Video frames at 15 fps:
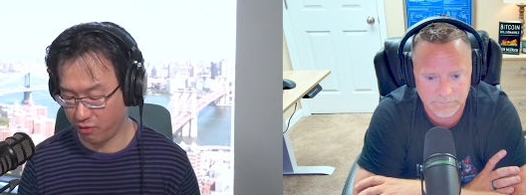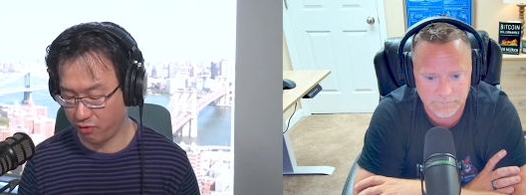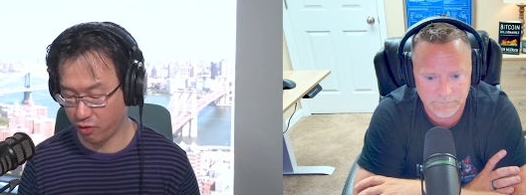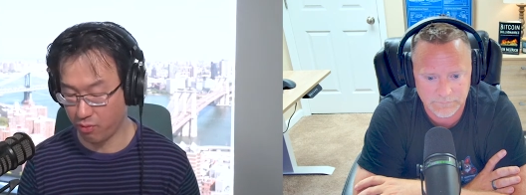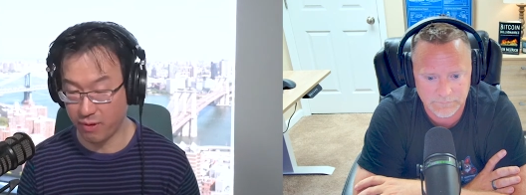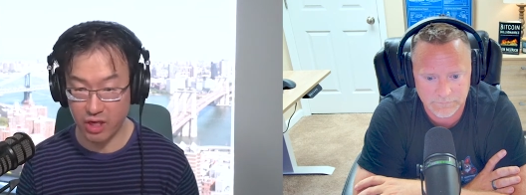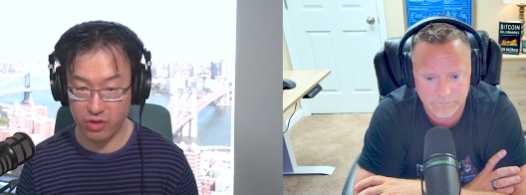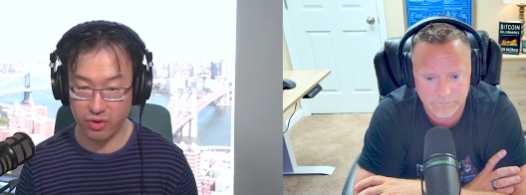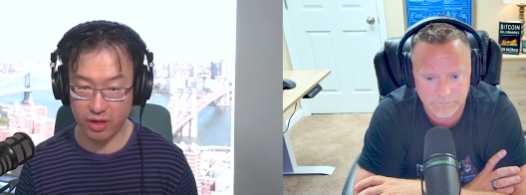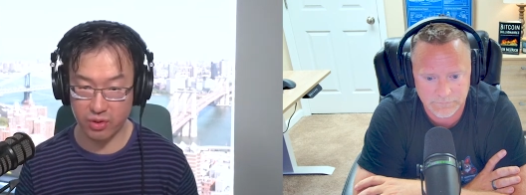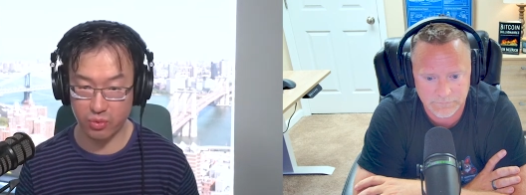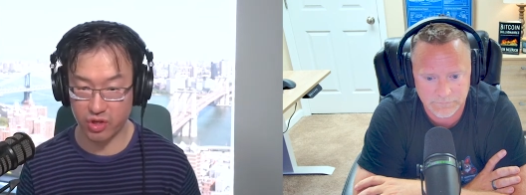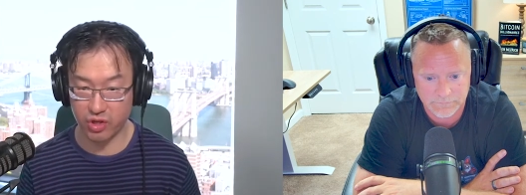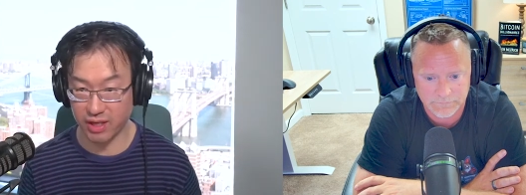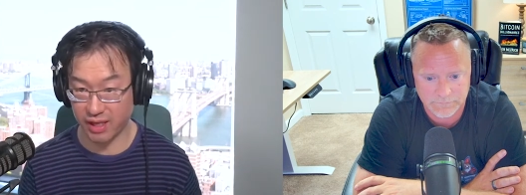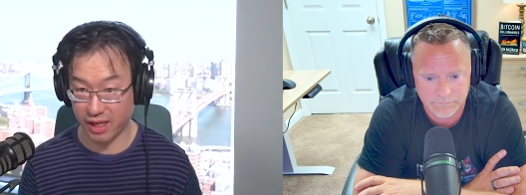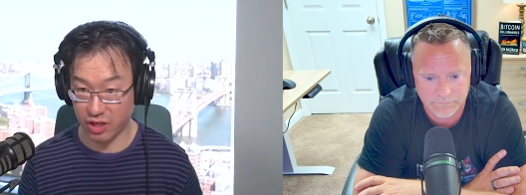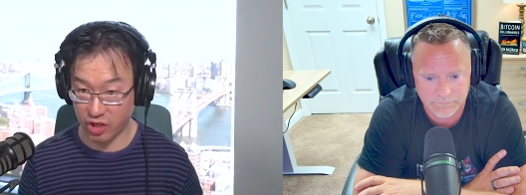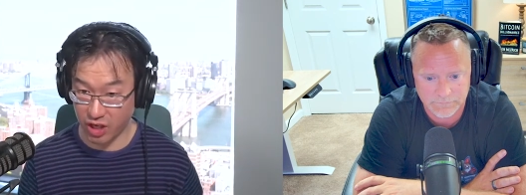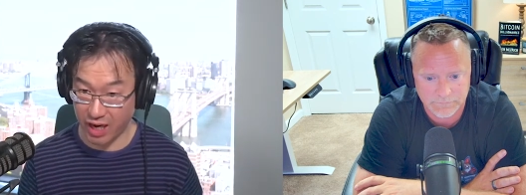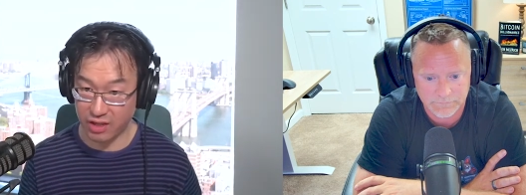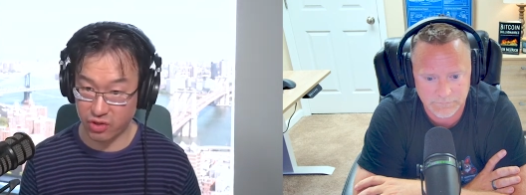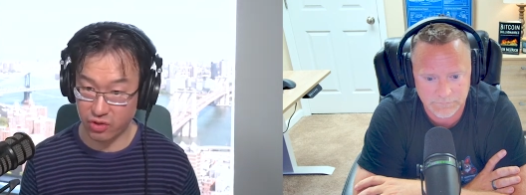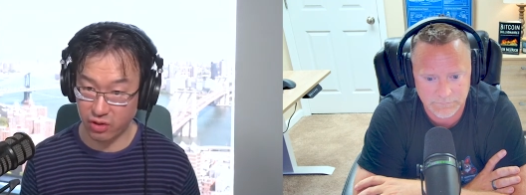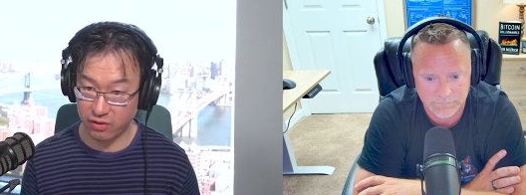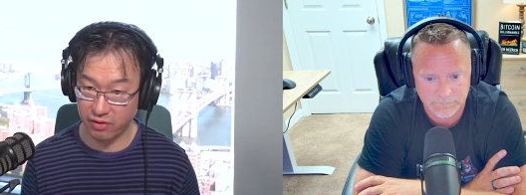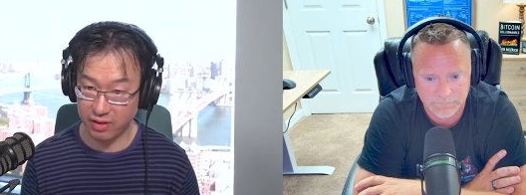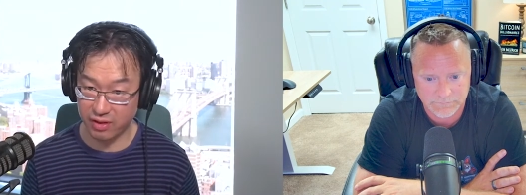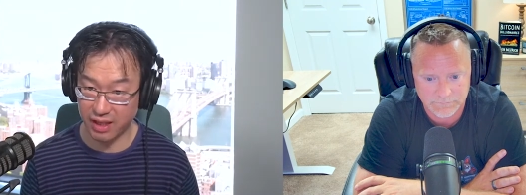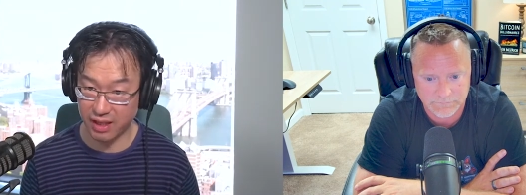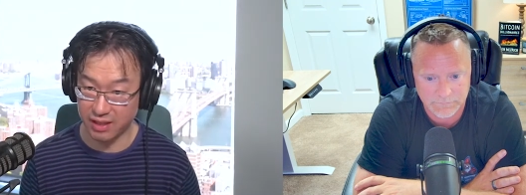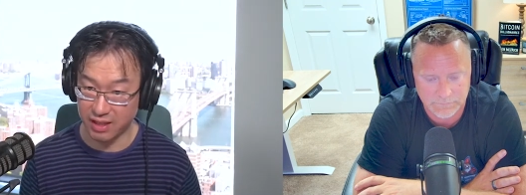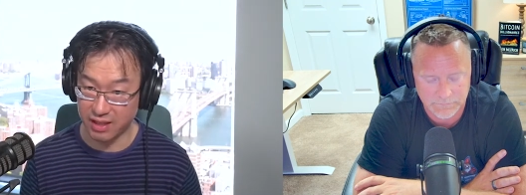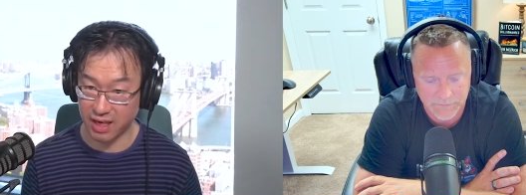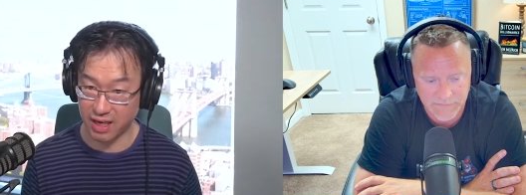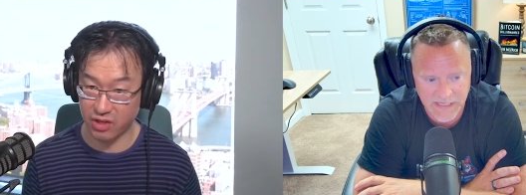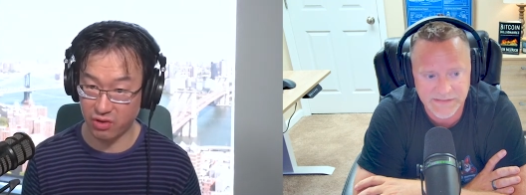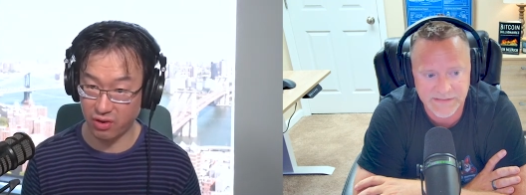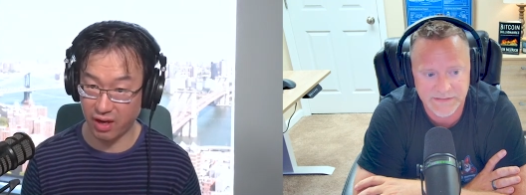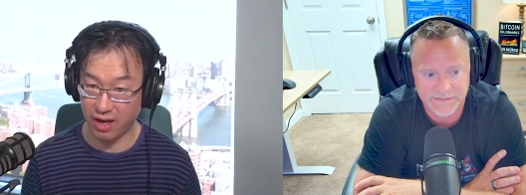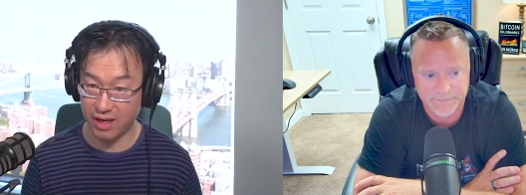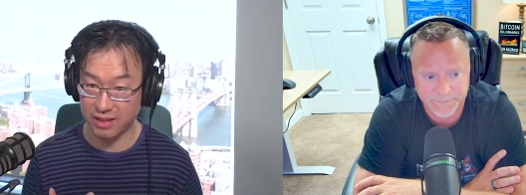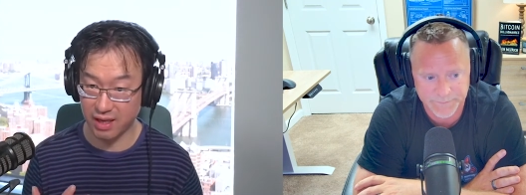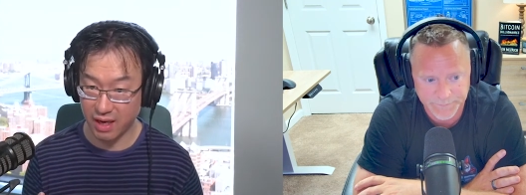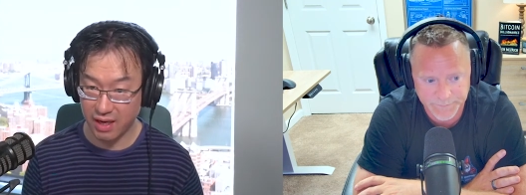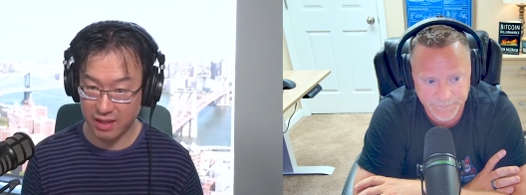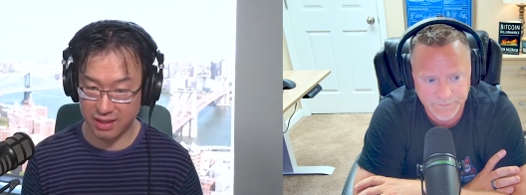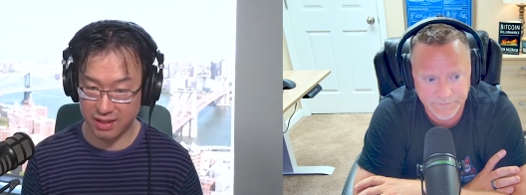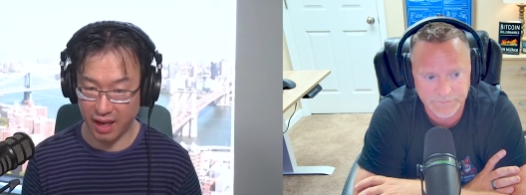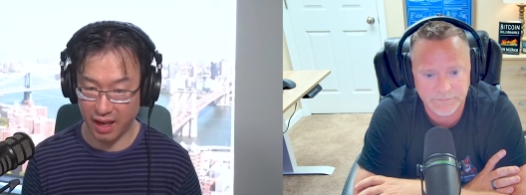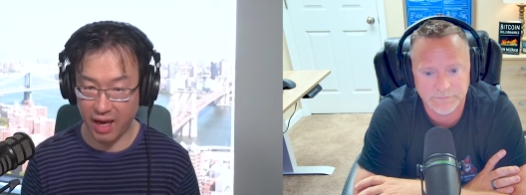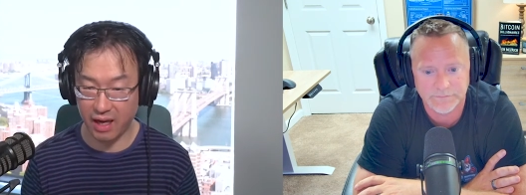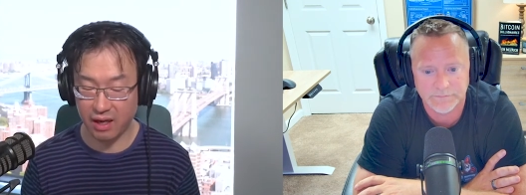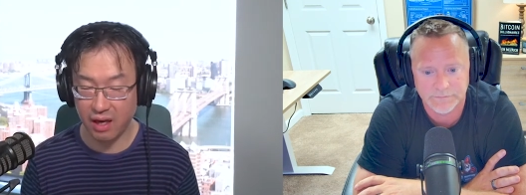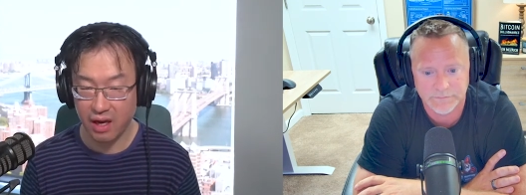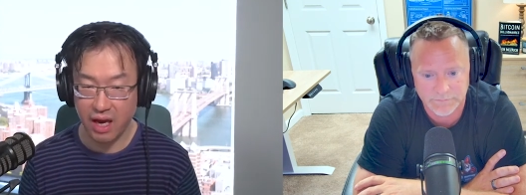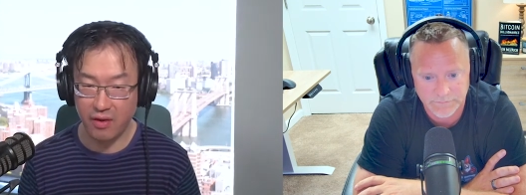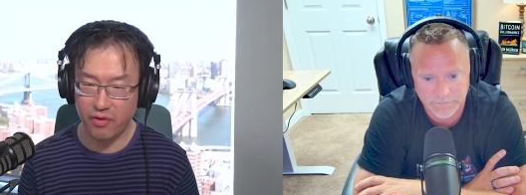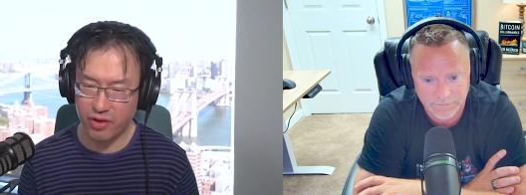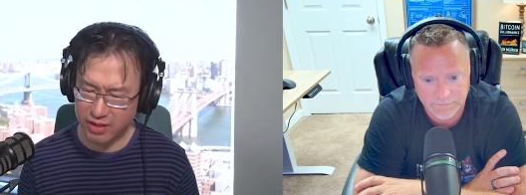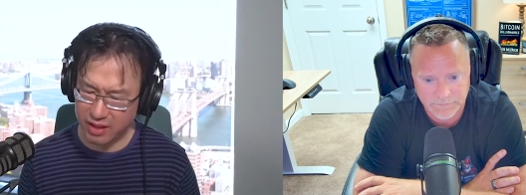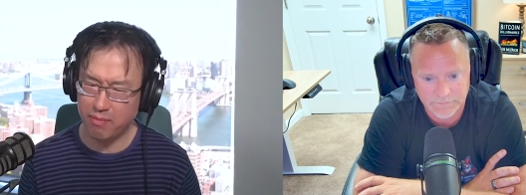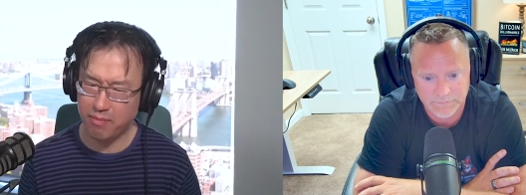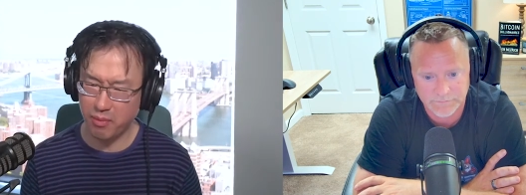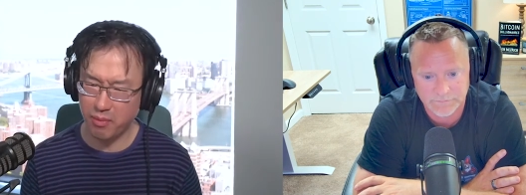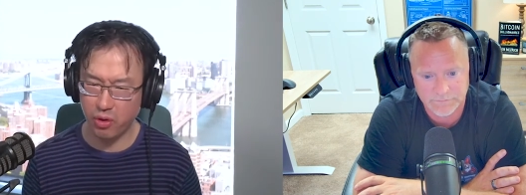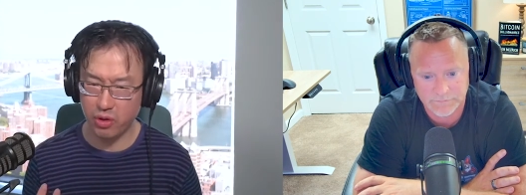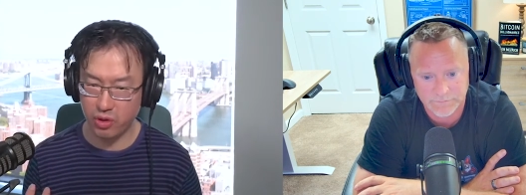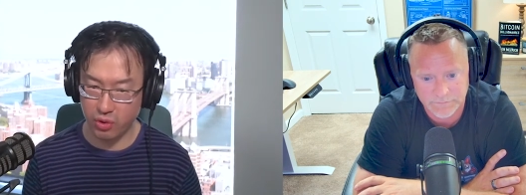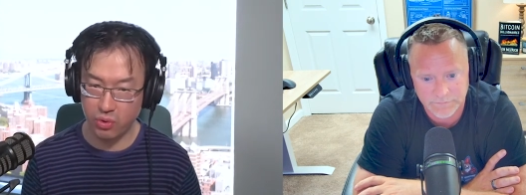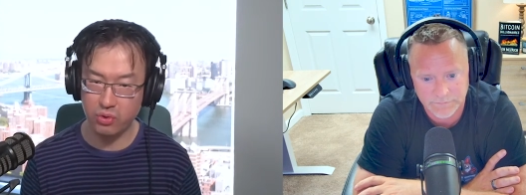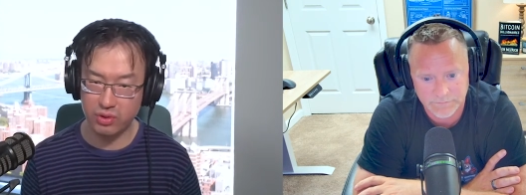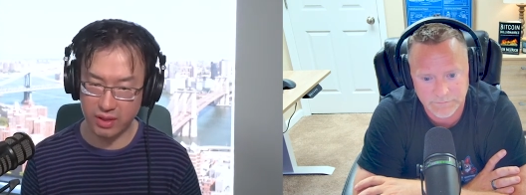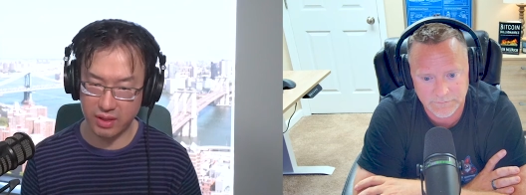Speaker 1: for Matrix, which is like a chat server. It's like a decentralized yes. Slack. Have you seen people use